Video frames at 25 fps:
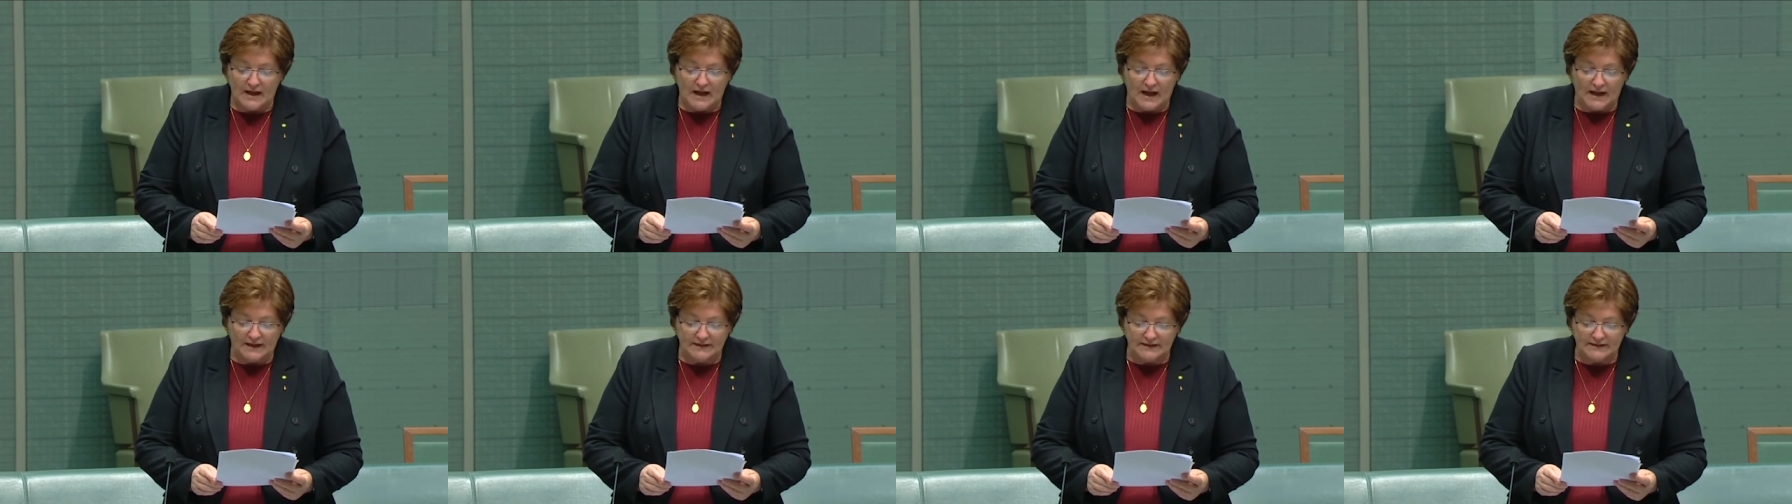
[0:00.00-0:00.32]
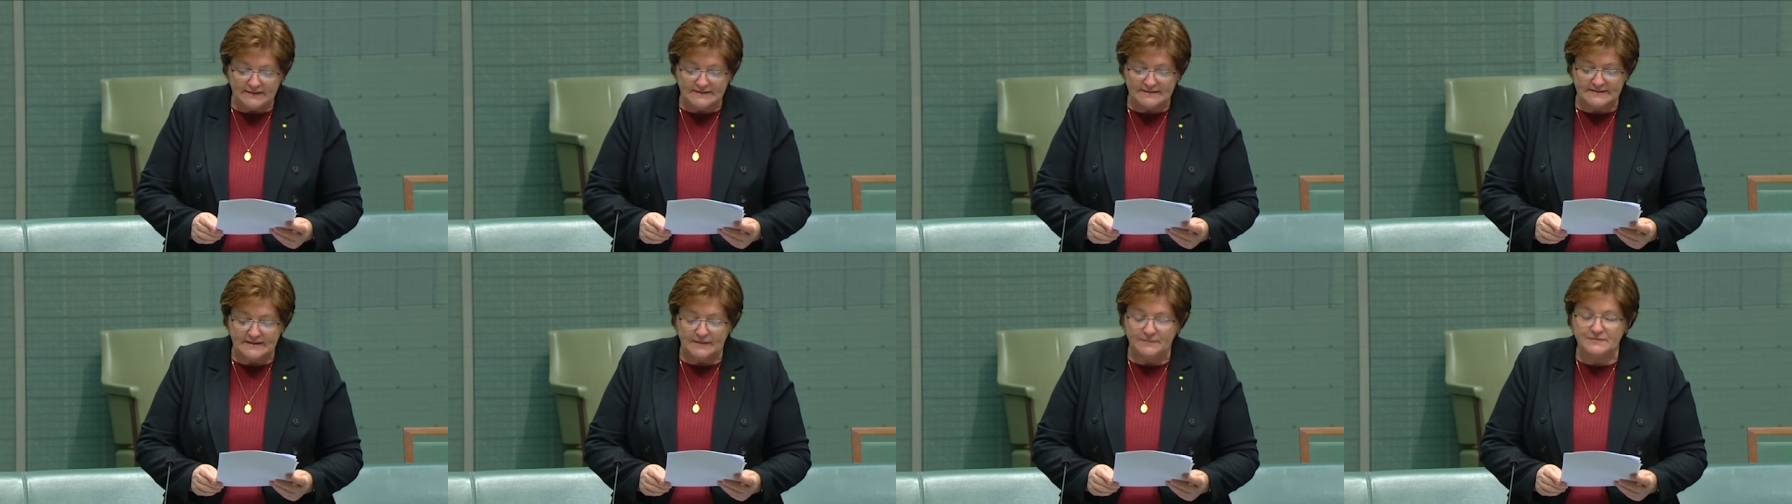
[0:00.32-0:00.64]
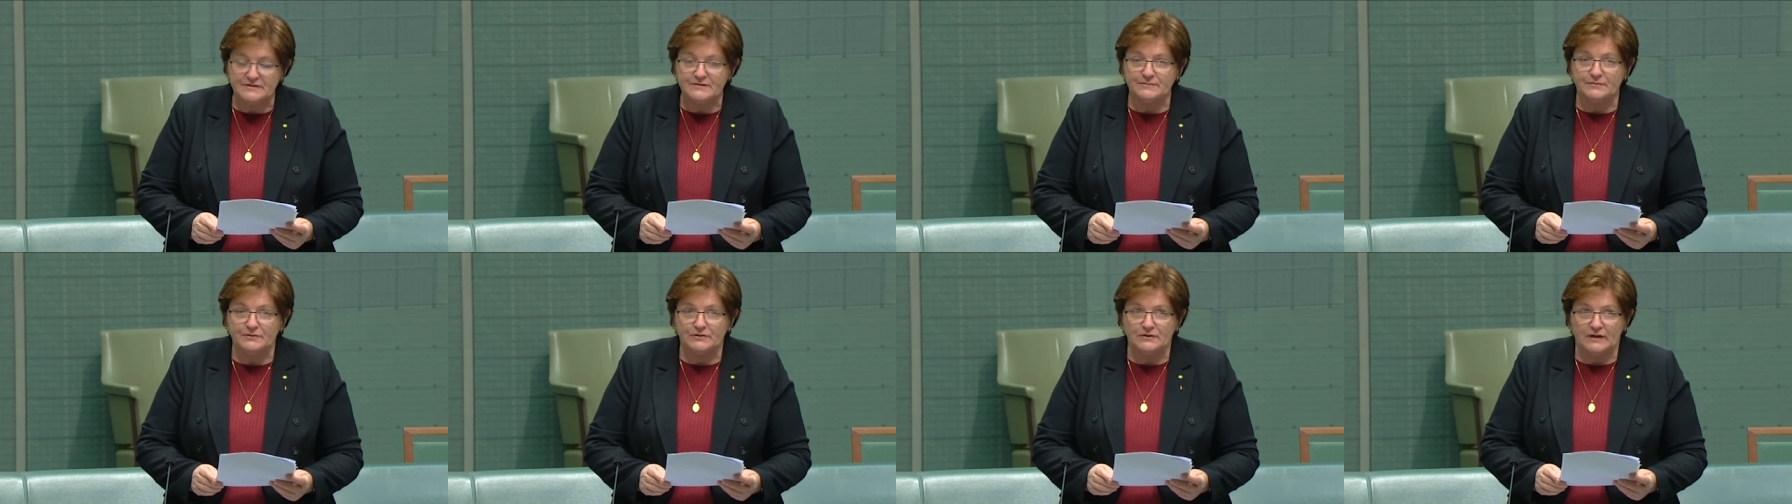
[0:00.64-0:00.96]

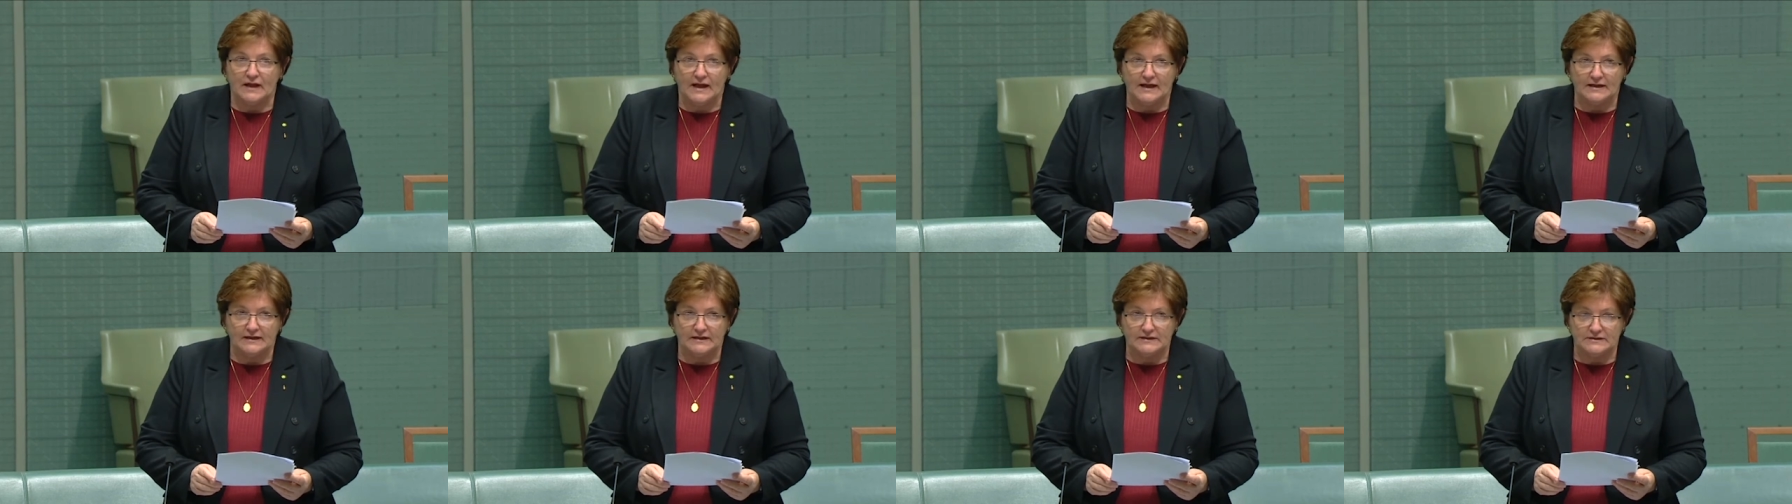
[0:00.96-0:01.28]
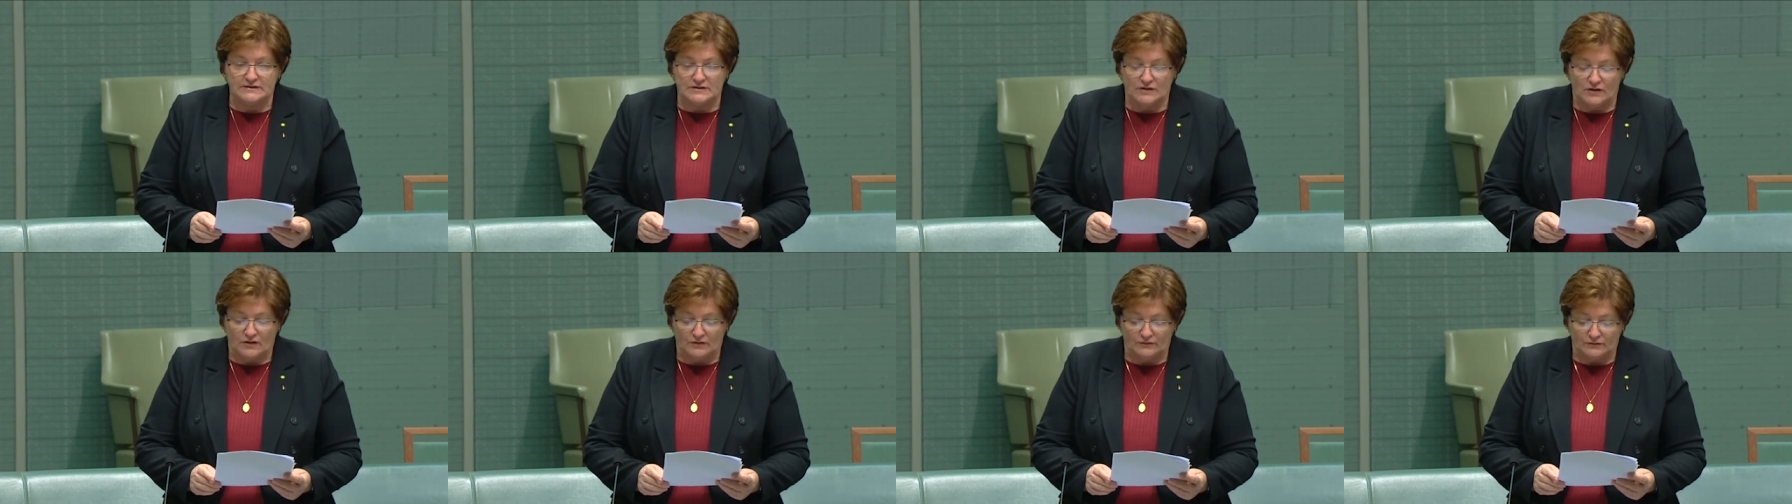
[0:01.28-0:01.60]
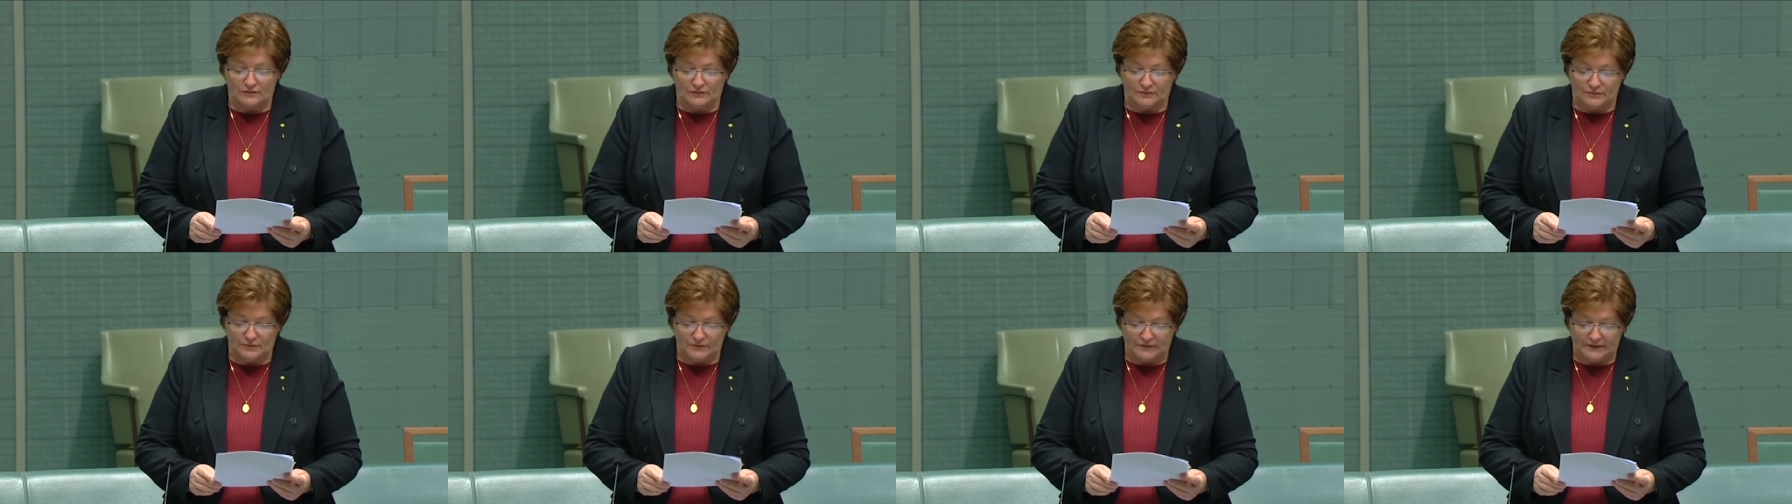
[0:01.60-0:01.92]
unacceptable and
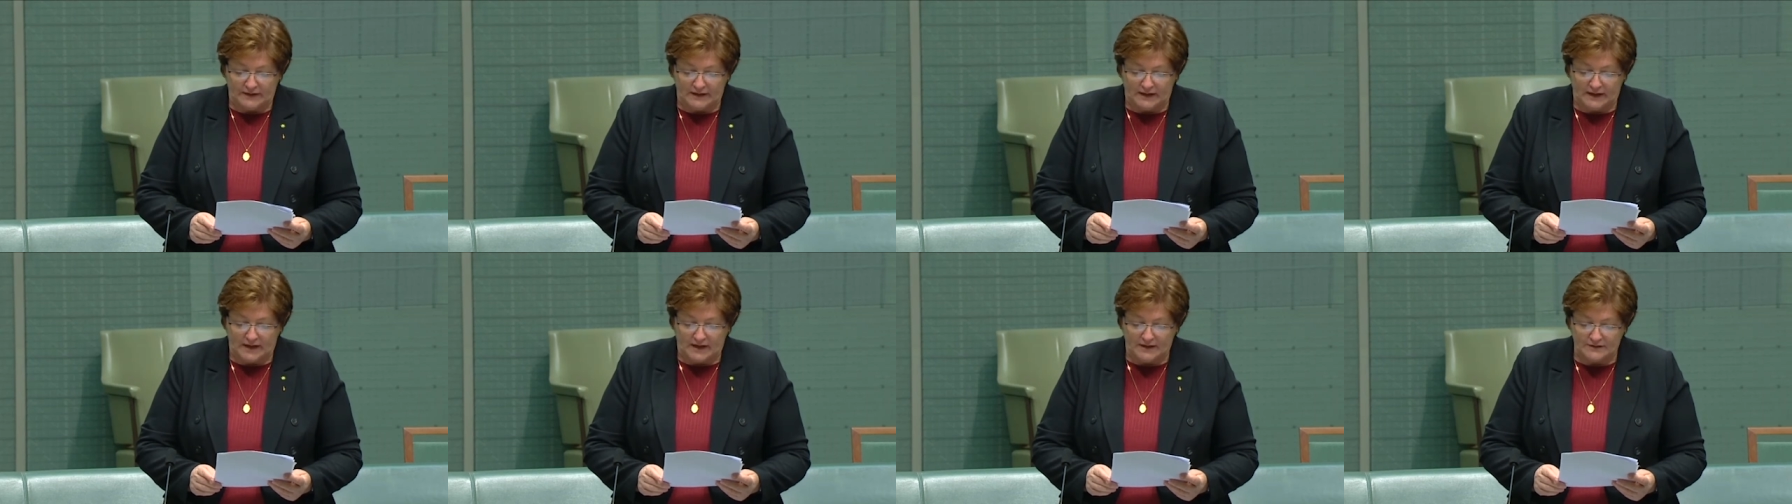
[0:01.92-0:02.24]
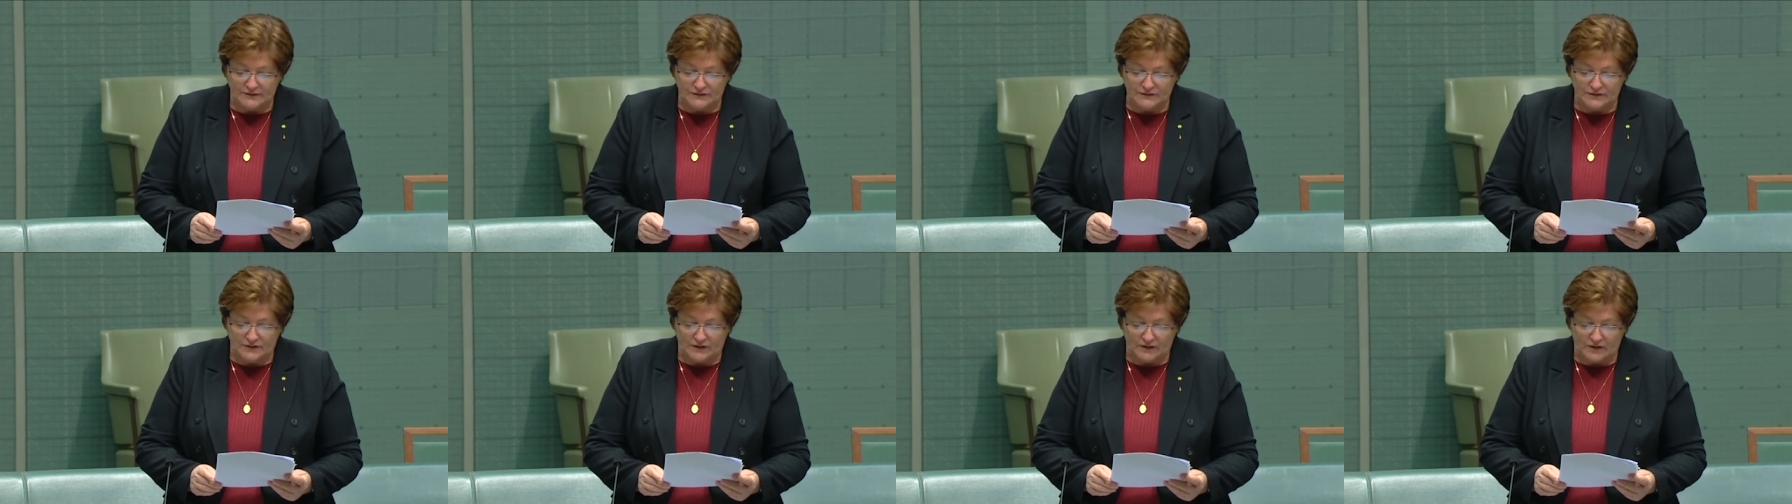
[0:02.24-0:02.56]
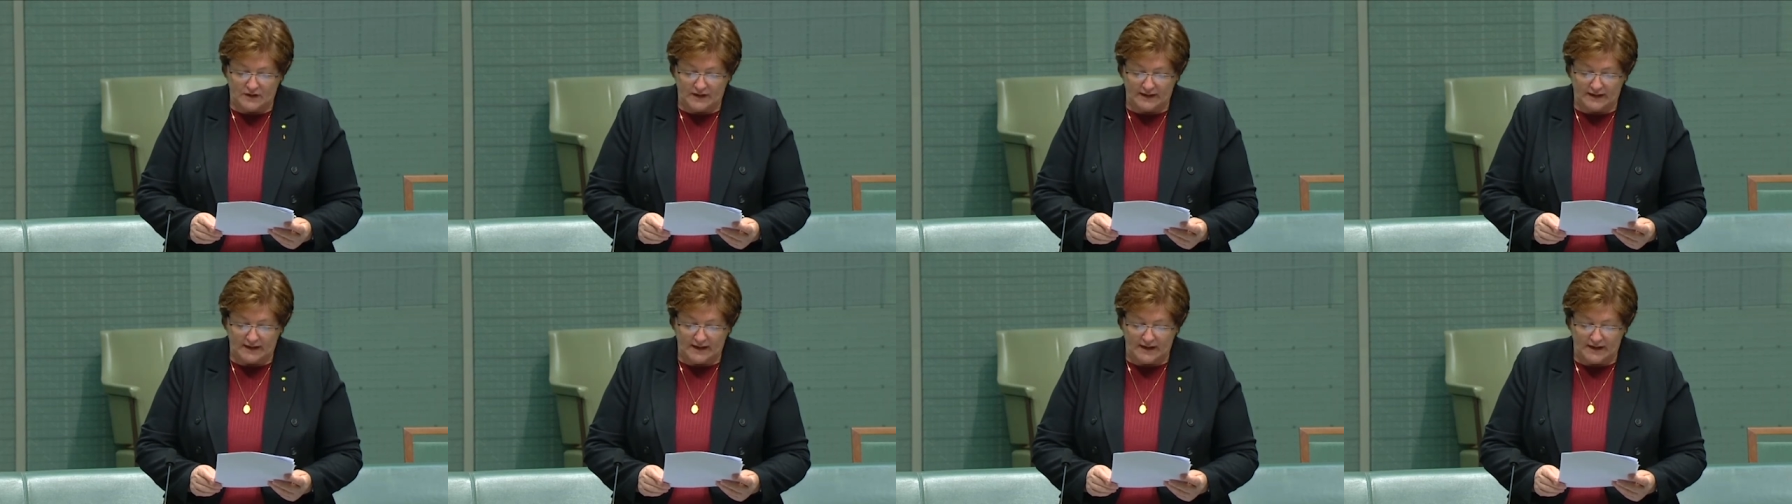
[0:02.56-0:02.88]
intolerable in a country
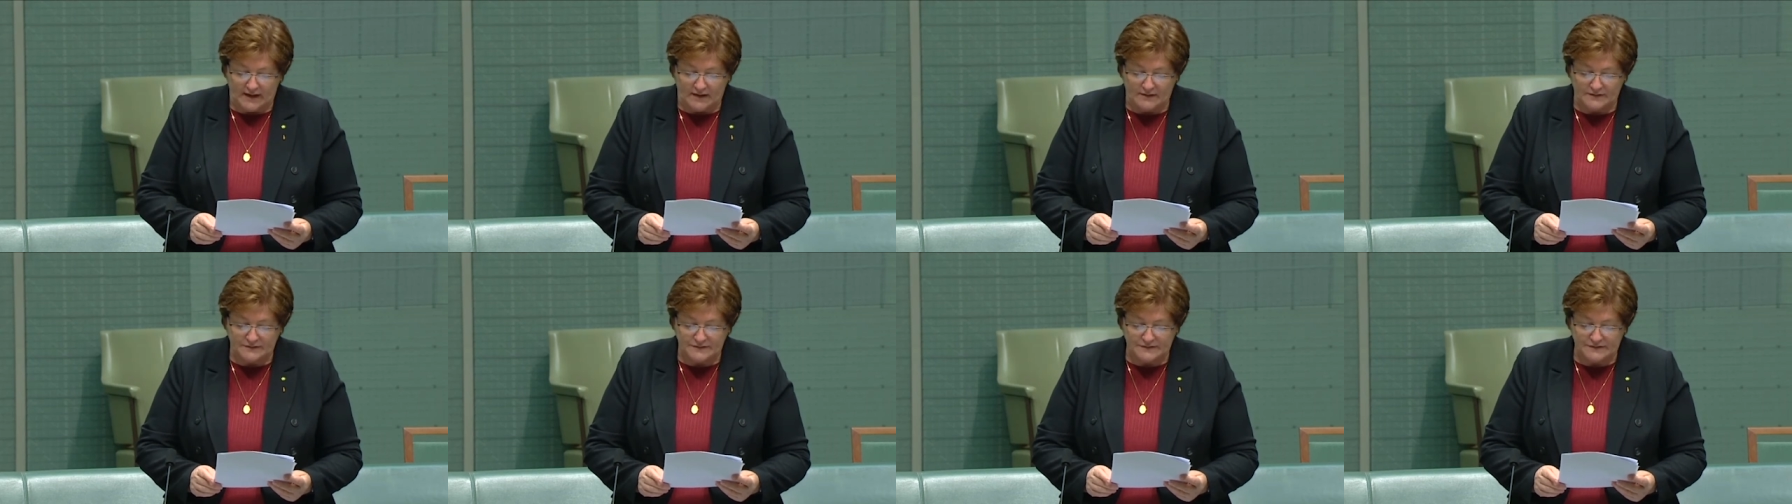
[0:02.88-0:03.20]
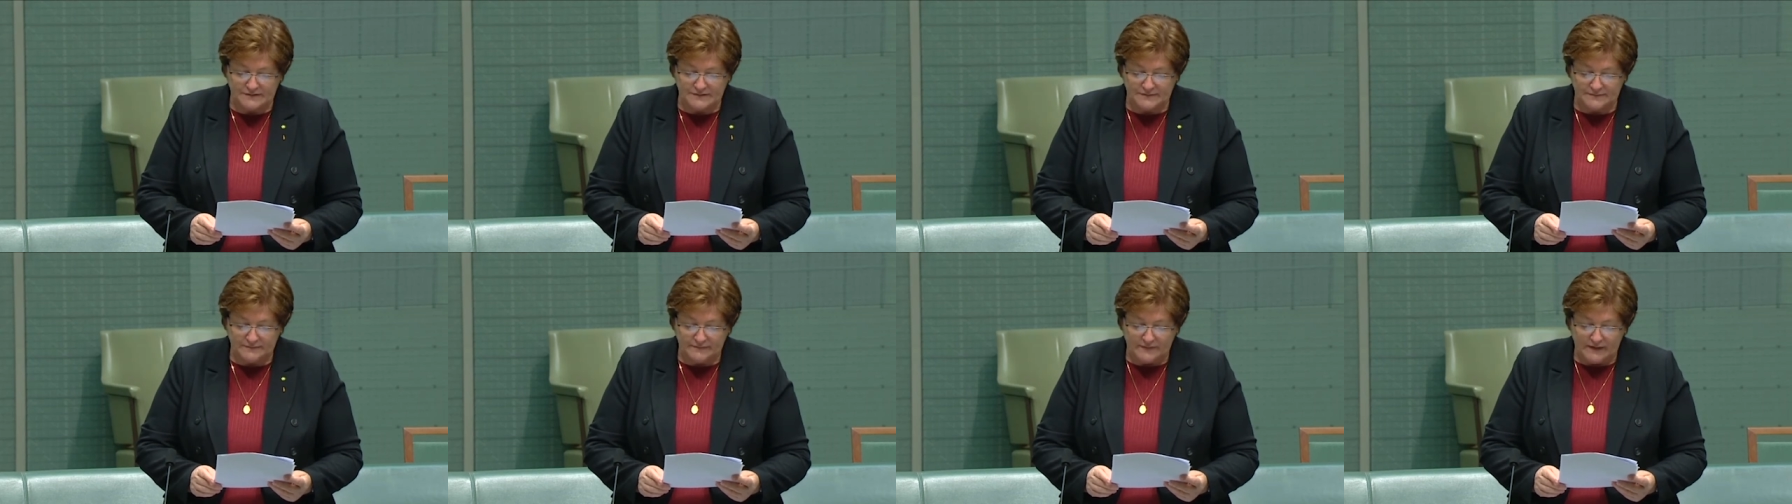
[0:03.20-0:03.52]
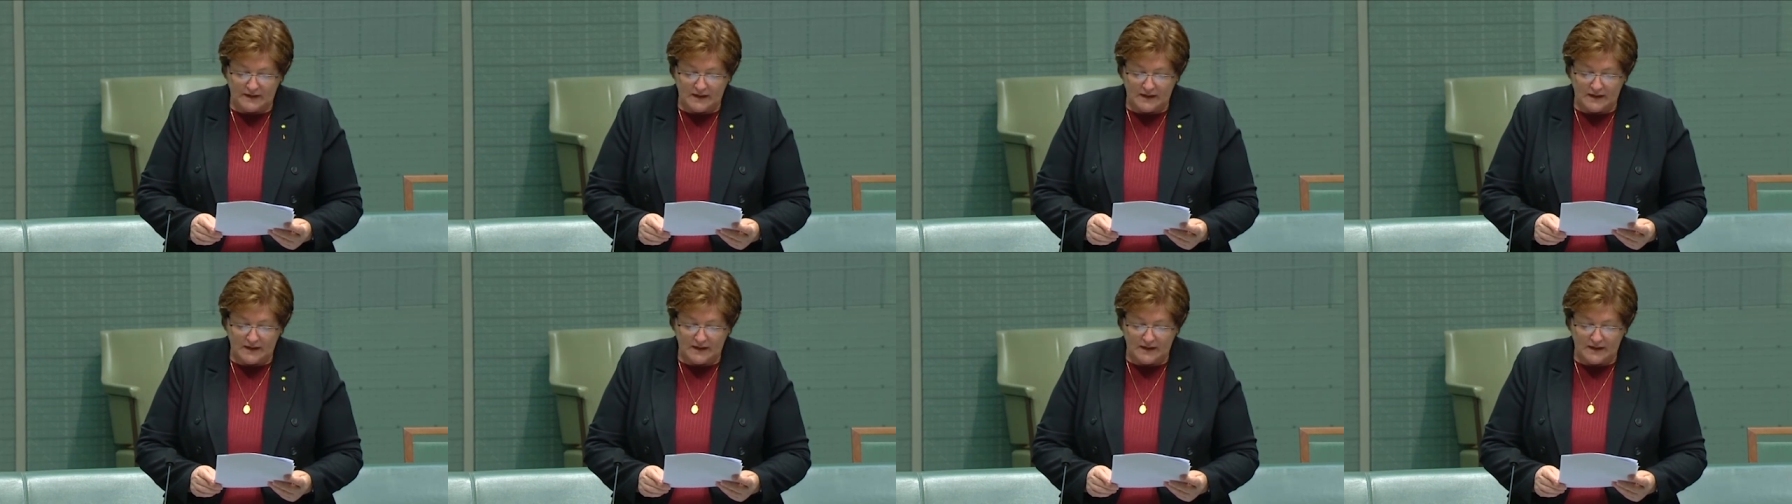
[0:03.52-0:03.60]
like ours.